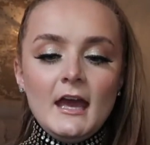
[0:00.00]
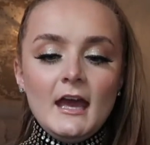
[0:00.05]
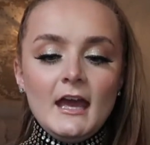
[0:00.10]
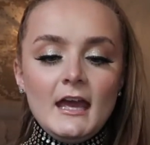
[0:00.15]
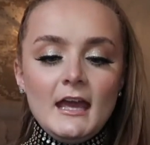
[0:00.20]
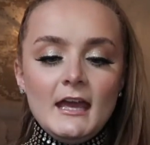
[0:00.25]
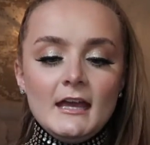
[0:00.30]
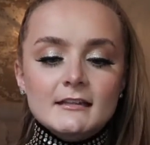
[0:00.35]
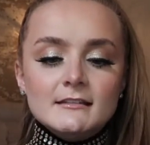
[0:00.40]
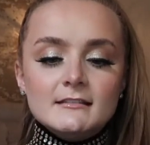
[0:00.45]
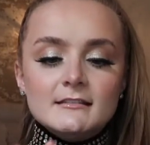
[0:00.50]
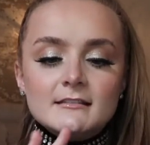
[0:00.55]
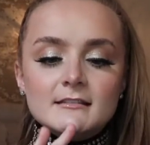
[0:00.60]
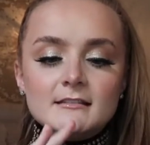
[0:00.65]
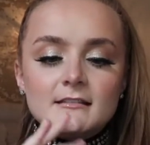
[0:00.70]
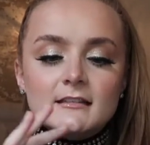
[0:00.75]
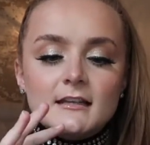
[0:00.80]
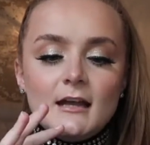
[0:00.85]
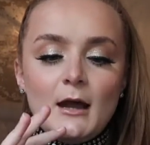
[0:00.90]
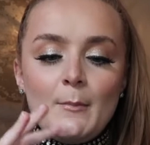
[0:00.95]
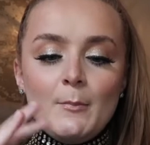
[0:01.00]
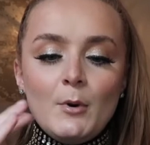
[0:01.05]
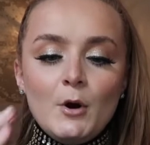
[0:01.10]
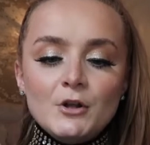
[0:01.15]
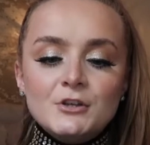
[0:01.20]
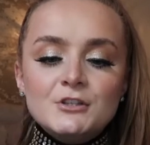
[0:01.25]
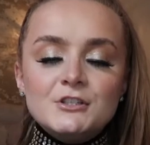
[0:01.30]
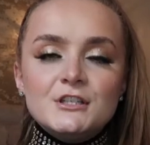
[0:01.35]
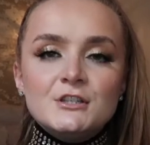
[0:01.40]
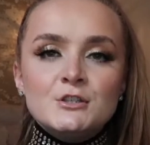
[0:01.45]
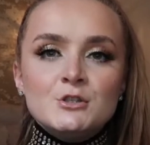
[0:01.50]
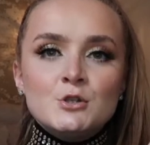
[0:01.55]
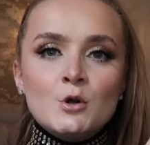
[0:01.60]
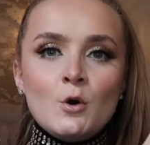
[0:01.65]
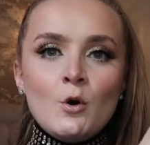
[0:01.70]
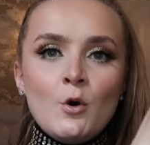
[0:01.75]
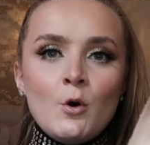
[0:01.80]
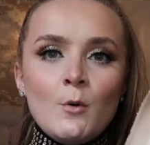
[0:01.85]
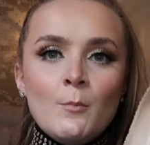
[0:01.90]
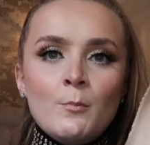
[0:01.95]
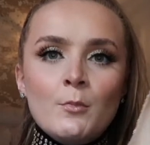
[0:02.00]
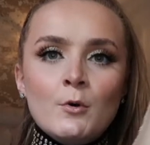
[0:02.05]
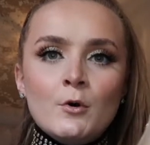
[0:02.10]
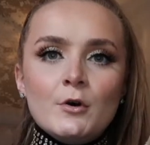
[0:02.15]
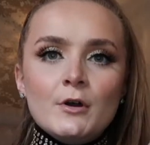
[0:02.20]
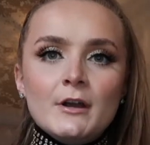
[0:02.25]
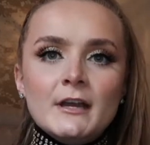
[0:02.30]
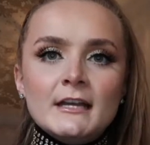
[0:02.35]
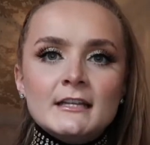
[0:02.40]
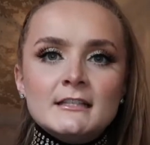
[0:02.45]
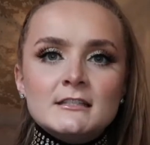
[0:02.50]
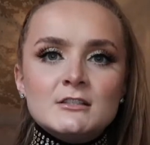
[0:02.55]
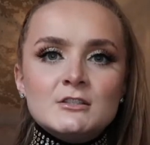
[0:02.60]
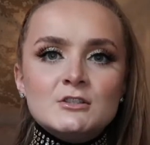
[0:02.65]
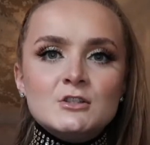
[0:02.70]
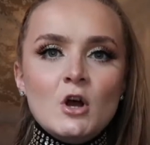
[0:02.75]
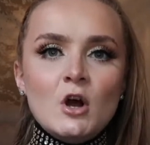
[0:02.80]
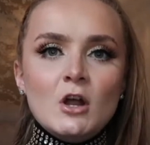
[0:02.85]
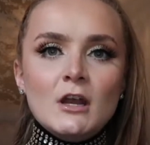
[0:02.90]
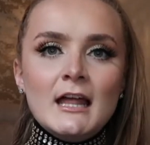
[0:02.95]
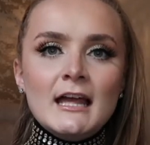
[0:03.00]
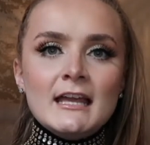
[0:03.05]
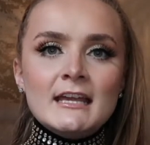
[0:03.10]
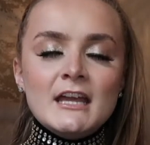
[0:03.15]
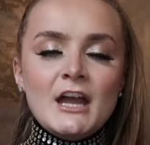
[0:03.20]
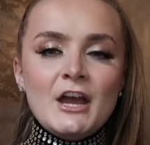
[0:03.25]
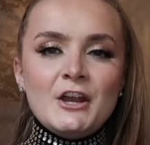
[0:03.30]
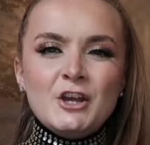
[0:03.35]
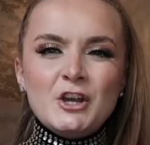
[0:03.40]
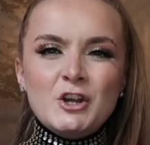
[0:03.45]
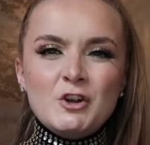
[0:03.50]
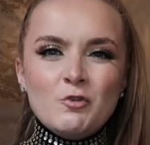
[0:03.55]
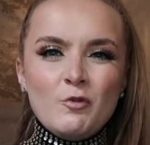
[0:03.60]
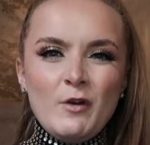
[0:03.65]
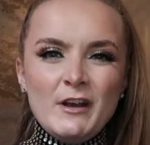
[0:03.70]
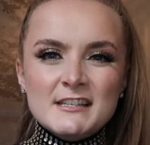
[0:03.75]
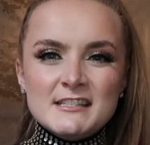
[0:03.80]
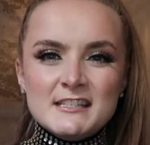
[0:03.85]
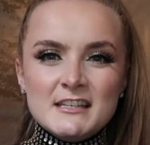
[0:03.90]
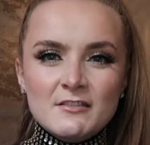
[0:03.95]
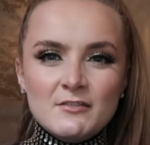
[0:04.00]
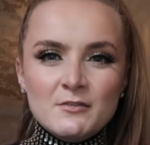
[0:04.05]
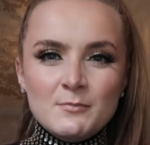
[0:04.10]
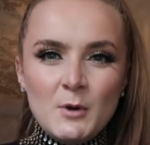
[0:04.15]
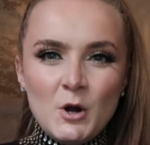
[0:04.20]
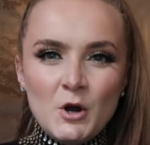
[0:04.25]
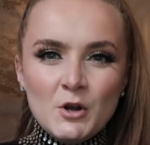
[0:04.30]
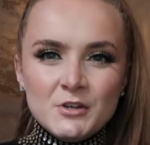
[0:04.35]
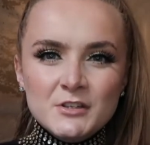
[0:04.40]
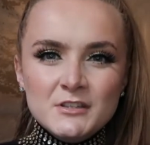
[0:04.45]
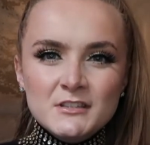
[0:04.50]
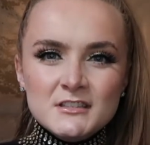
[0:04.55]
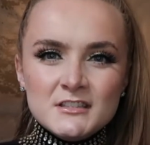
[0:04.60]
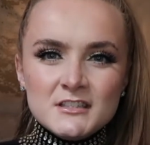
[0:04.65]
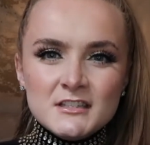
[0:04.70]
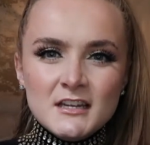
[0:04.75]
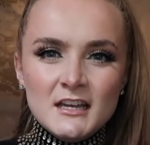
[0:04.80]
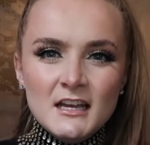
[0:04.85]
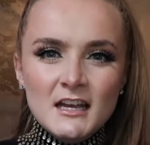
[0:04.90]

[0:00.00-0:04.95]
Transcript: It's a pointed toe, but it's not like an aggressive point.